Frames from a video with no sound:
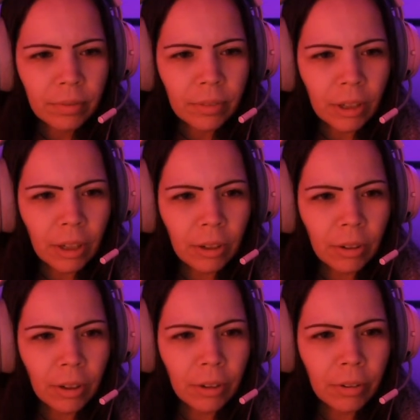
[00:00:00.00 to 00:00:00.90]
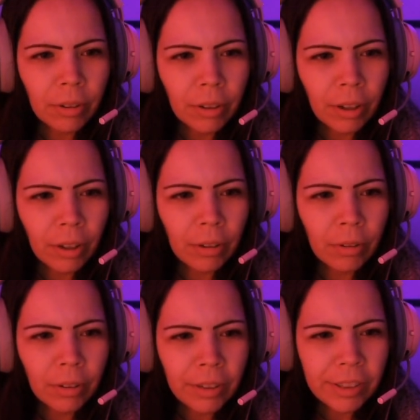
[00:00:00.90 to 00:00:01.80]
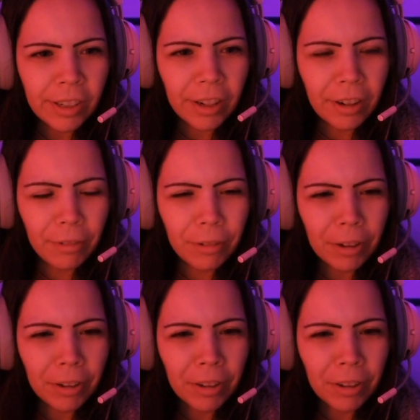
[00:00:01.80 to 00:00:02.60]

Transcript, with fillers: Uh oh, uh oh, uh oh. He's standing out front.